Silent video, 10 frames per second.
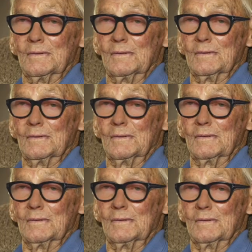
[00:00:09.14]

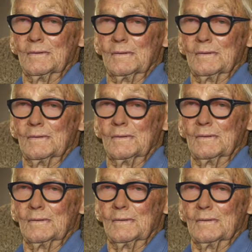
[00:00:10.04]

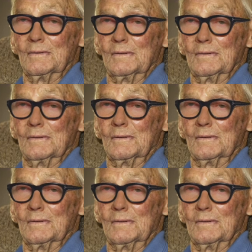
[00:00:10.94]

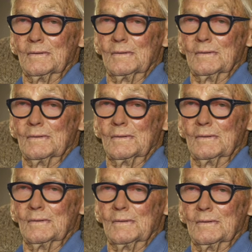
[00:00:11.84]

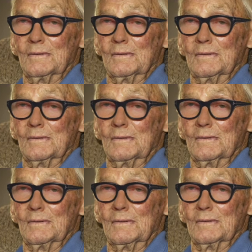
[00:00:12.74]

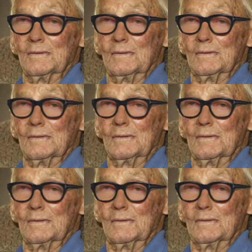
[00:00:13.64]

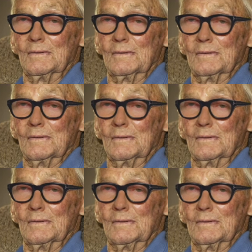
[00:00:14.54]

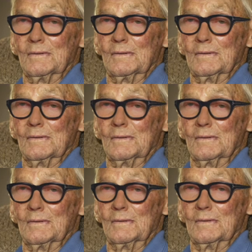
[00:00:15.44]

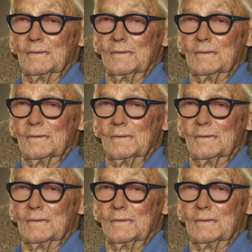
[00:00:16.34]
The person shown says nothing.